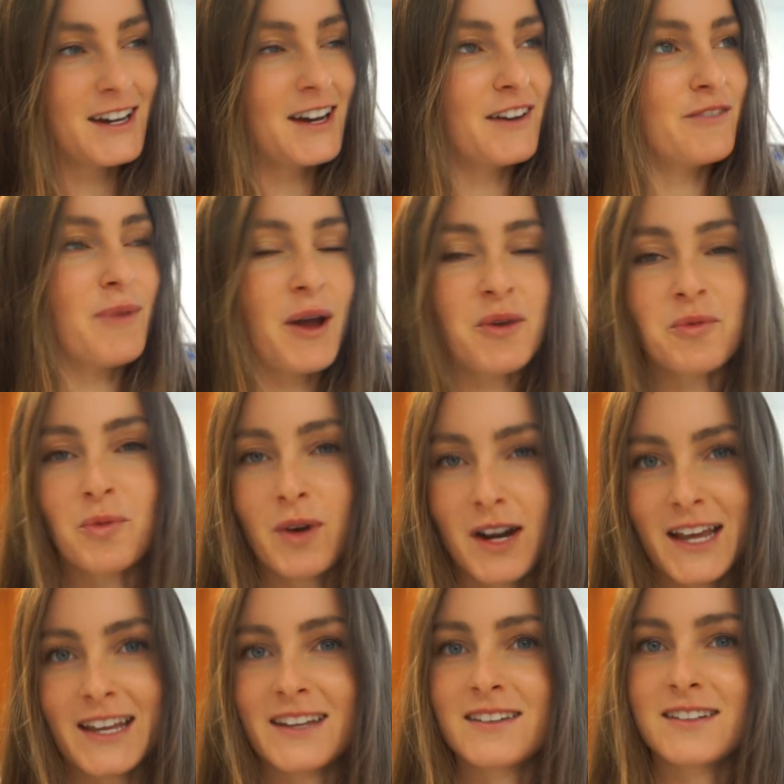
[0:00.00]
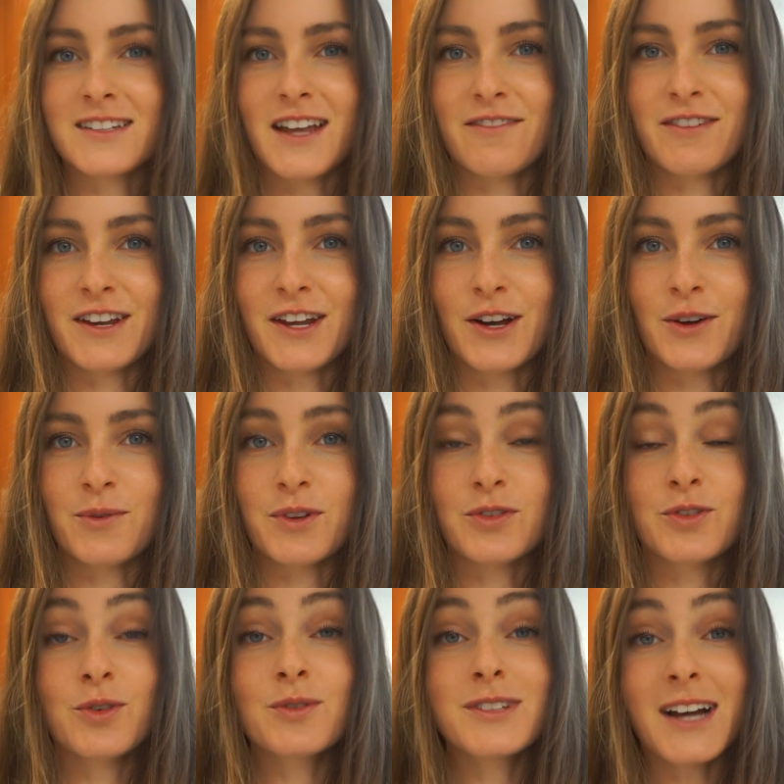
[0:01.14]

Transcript: of my what I eat in a day video with two